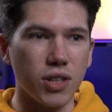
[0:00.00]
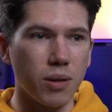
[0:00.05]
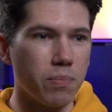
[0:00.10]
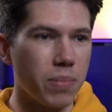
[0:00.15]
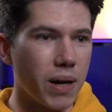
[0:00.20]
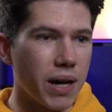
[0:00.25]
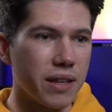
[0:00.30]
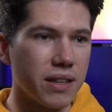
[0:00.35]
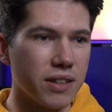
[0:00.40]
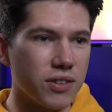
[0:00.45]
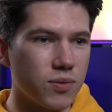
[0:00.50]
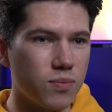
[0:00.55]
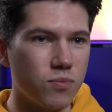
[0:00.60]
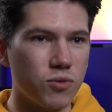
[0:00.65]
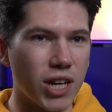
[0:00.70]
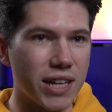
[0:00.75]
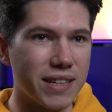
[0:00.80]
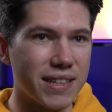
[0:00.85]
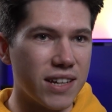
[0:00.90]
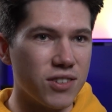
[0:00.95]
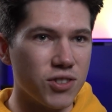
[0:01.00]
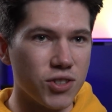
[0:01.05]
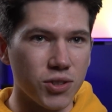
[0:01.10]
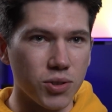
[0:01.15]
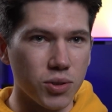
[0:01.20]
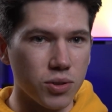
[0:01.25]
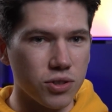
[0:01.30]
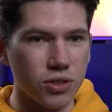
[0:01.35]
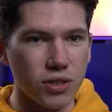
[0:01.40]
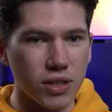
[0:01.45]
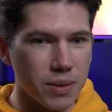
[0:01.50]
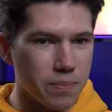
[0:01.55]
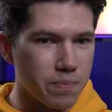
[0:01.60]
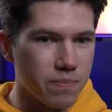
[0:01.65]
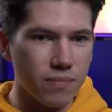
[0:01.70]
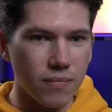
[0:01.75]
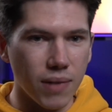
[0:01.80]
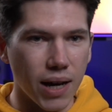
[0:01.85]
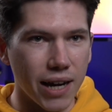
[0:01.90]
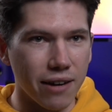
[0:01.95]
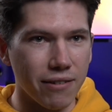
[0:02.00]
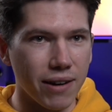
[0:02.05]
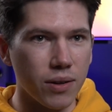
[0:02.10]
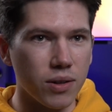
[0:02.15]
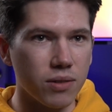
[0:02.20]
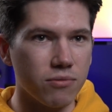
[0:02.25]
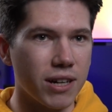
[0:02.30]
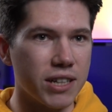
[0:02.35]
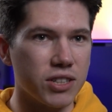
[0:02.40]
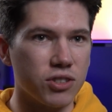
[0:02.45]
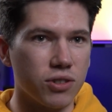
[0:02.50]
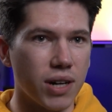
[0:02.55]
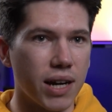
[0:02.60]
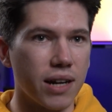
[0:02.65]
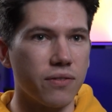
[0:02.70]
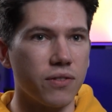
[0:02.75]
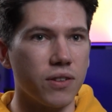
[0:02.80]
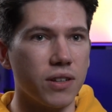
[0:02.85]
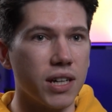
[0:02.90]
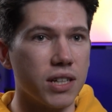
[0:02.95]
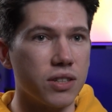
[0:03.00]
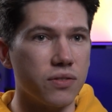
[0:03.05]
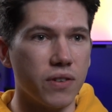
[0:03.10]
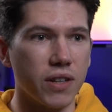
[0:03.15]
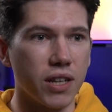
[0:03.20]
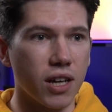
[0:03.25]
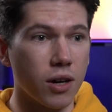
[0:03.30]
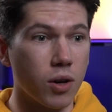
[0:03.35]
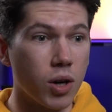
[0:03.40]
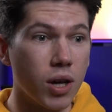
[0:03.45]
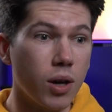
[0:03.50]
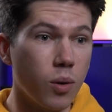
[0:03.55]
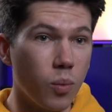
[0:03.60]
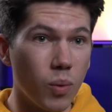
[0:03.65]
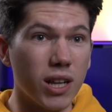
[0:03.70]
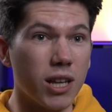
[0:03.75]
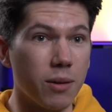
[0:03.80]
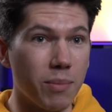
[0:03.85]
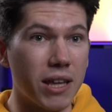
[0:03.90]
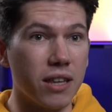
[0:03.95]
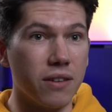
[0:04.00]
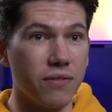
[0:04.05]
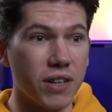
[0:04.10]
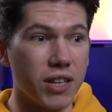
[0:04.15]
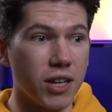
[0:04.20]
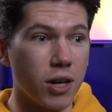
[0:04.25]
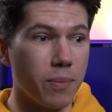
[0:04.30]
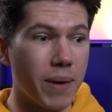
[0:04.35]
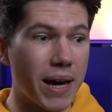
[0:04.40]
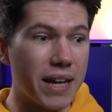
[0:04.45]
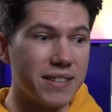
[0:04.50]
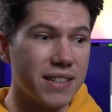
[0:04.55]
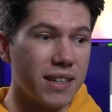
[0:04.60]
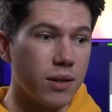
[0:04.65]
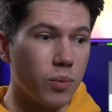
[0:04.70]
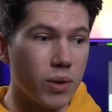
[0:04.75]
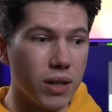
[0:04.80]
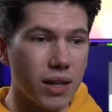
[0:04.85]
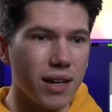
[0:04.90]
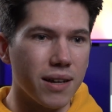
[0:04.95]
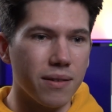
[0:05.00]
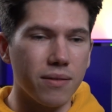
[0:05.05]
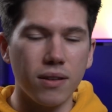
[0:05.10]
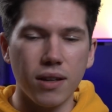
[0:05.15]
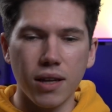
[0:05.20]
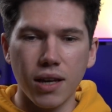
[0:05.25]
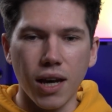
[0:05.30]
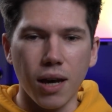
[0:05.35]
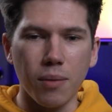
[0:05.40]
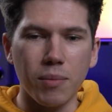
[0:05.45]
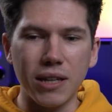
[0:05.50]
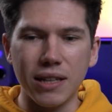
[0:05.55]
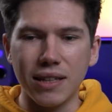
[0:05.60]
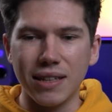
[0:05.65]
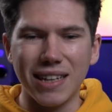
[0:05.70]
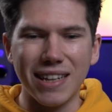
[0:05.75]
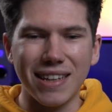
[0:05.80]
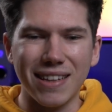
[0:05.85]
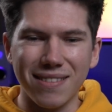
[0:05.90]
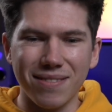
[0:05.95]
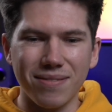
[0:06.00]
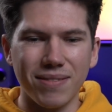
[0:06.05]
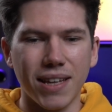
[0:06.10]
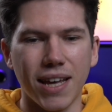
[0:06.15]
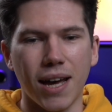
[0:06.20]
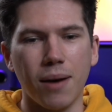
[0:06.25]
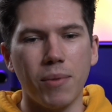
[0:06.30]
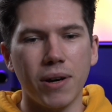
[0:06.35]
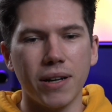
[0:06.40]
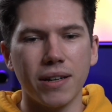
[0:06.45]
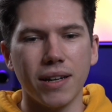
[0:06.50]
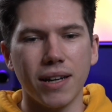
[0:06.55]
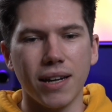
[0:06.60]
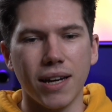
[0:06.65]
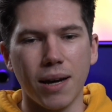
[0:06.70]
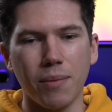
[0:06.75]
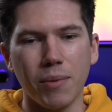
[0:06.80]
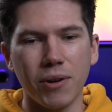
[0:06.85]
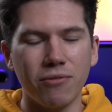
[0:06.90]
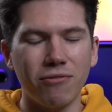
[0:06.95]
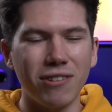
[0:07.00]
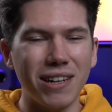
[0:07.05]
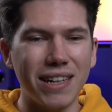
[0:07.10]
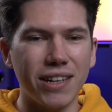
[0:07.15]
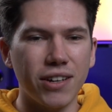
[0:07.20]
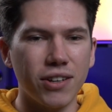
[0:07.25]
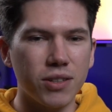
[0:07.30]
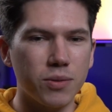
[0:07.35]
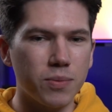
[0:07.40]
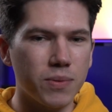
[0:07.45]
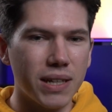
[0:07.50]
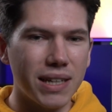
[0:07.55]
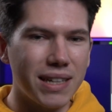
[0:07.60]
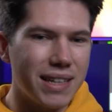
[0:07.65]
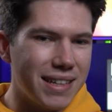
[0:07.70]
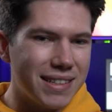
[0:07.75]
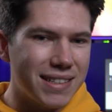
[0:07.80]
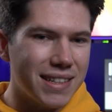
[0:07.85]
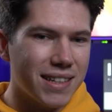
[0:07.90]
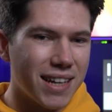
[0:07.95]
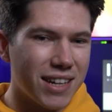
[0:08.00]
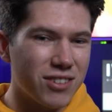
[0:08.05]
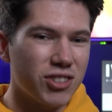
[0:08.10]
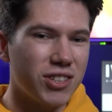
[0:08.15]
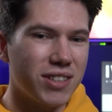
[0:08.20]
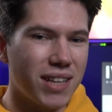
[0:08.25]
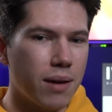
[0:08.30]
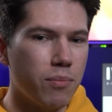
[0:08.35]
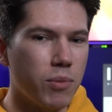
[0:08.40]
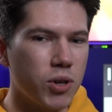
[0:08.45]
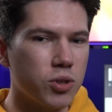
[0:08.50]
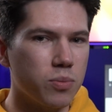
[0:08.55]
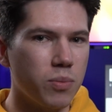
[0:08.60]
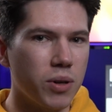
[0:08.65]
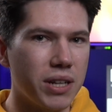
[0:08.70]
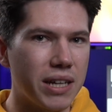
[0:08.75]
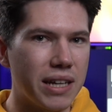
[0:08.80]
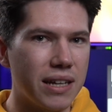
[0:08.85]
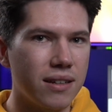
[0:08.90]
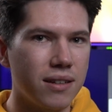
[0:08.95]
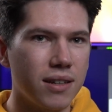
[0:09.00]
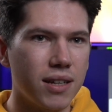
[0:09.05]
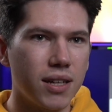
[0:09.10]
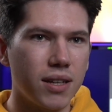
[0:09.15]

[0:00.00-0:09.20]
buy this jet engine, or should I hire out a racetrack for the next video? Will it make the video better? I mean, am I really going to, is it actually that much money?